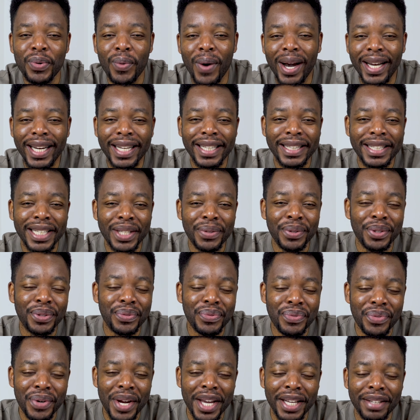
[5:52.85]
what I did with
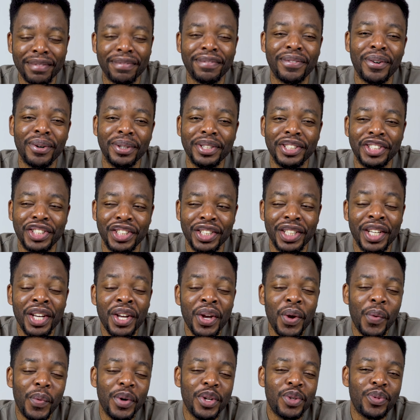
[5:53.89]
Rain 4G,
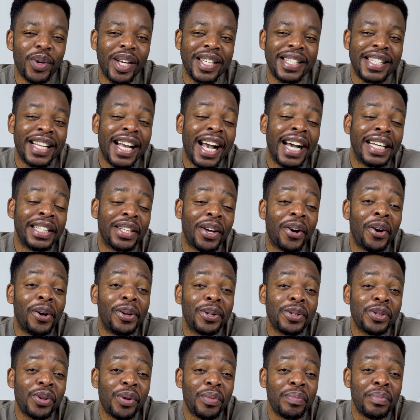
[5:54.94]
which was kind of
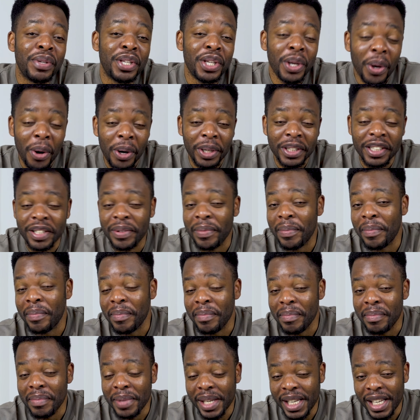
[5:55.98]
also
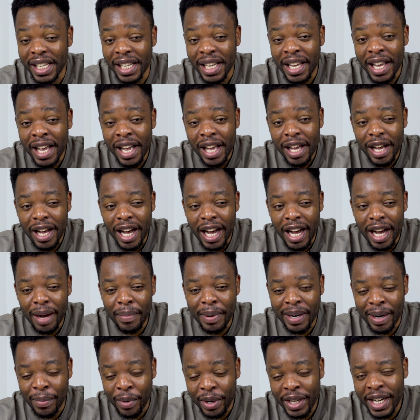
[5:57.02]
beyond me. Uh,
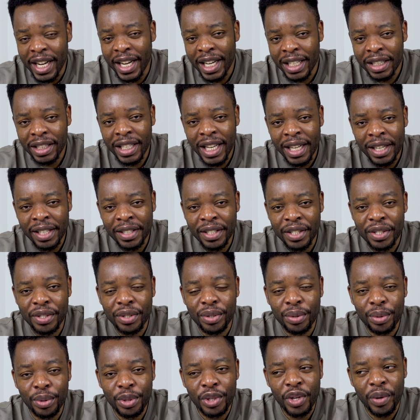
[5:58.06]
but I'm gonna get that in the
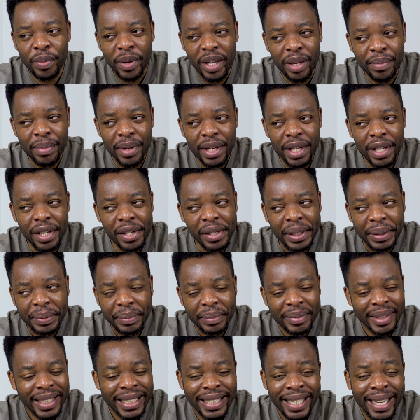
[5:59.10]
studio maybe
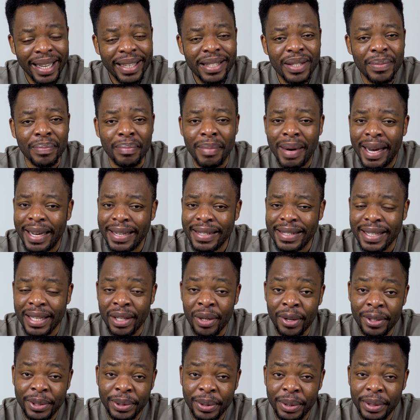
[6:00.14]
in the next month and
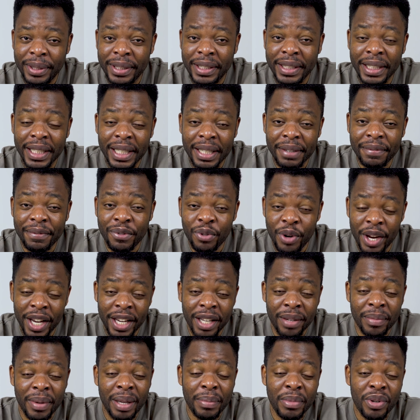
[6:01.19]
also see if
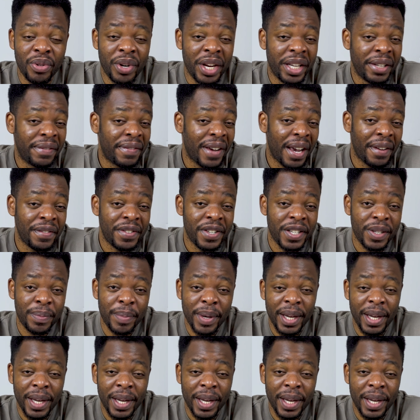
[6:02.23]
Rain, maybe Rain 5G is